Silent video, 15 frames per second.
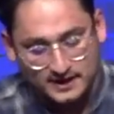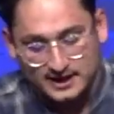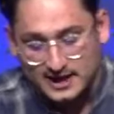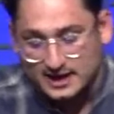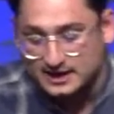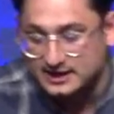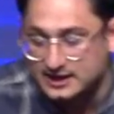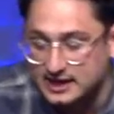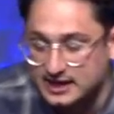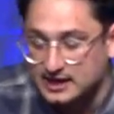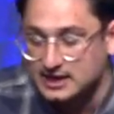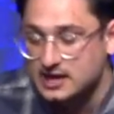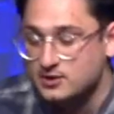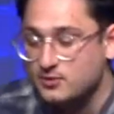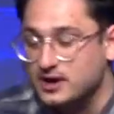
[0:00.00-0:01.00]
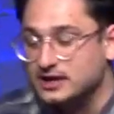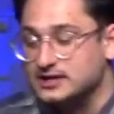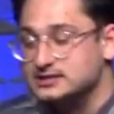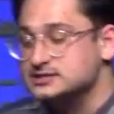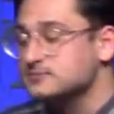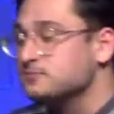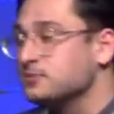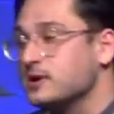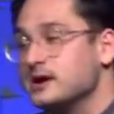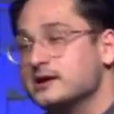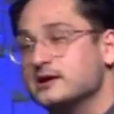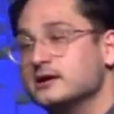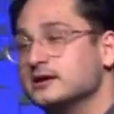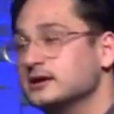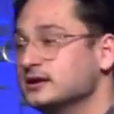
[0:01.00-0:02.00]
And again, He went into
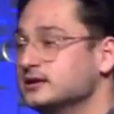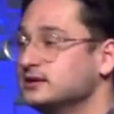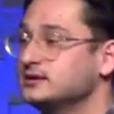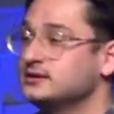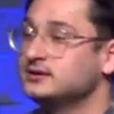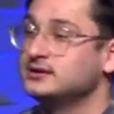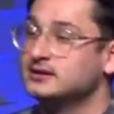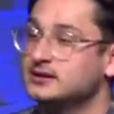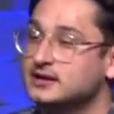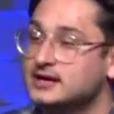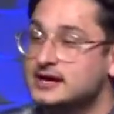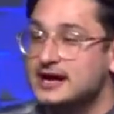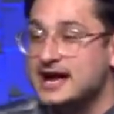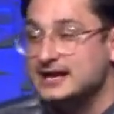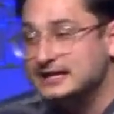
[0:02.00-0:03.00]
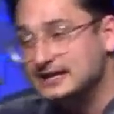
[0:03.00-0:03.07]
prayer. And